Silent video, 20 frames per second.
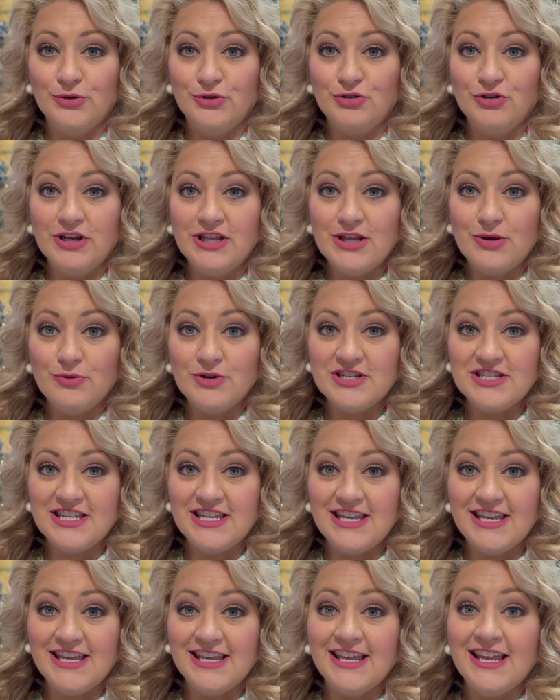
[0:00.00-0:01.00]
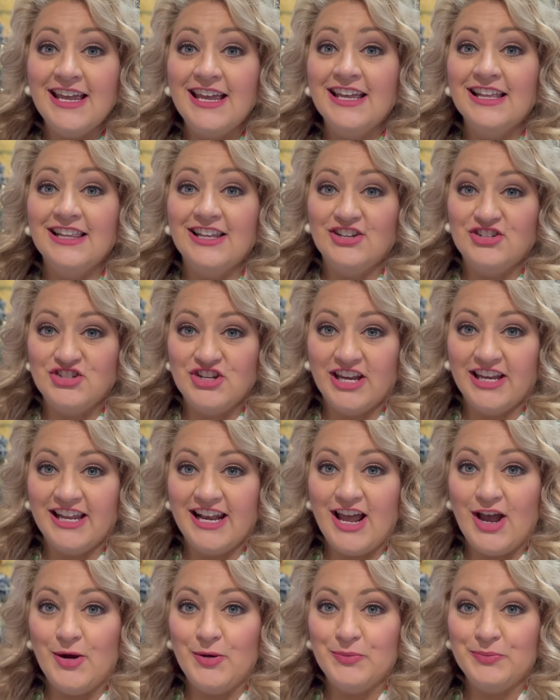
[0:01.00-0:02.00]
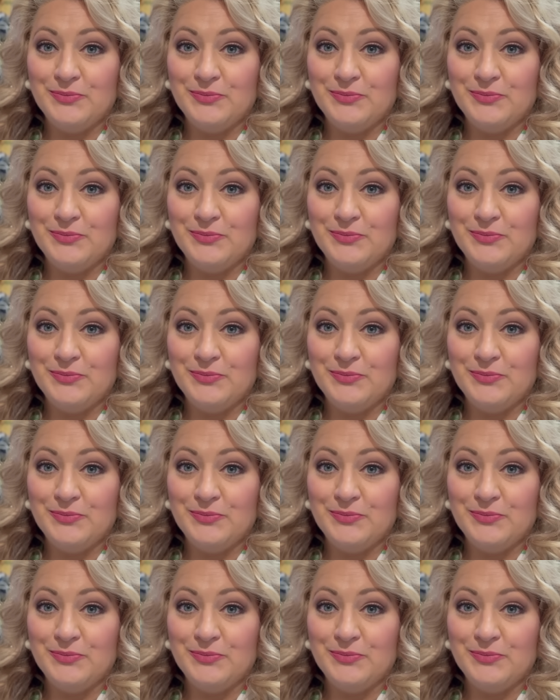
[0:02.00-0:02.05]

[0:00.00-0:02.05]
trend that we're seeing. Let's check it out.